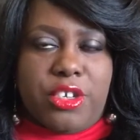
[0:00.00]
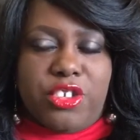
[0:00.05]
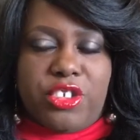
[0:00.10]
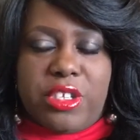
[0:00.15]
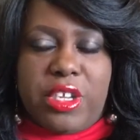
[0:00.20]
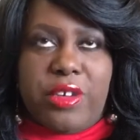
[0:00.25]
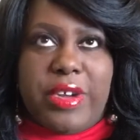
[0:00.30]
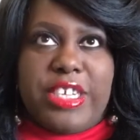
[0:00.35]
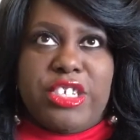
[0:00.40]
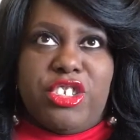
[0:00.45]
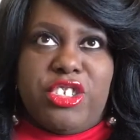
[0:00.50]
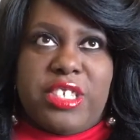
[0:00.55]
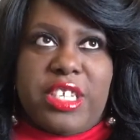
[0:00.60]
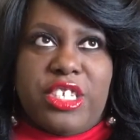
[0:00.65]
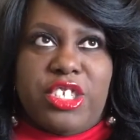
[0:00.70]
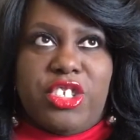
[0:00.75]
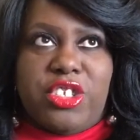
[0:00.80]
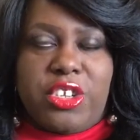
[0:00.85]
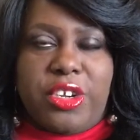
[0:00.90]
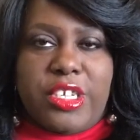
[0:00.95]
or I should say
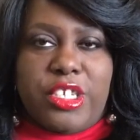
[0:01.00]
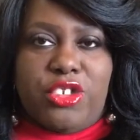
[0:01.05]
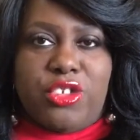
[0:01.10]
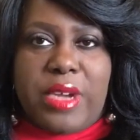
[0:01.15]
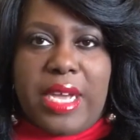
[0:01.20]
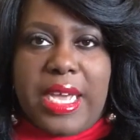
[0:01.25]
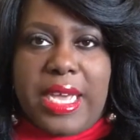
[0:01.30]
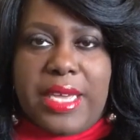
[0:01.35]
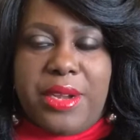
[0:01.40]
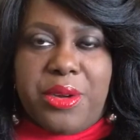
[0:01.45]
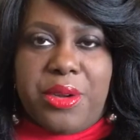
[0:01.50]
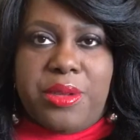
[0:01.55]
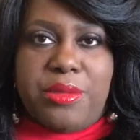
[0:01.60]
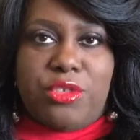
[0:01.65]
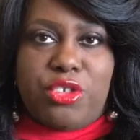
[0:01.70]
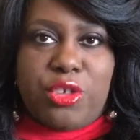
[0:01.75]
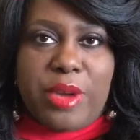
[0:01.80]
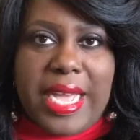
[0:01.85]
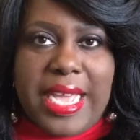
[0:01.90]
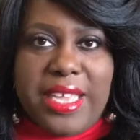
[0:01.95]
she's already tried,
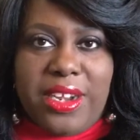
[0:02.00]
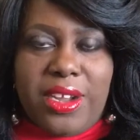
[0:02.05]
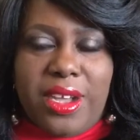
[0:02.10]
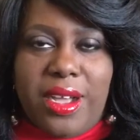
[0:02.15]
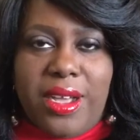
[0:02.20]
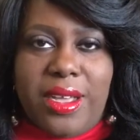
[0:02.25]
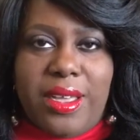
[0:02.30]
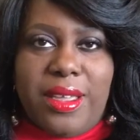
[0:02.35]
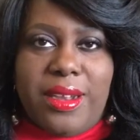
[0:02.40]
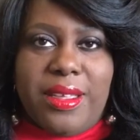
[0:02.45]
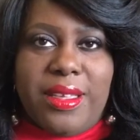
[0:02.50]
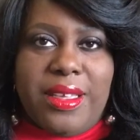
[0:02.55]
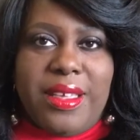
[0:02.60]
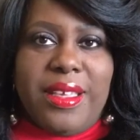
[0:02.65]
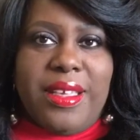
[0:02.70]
tried on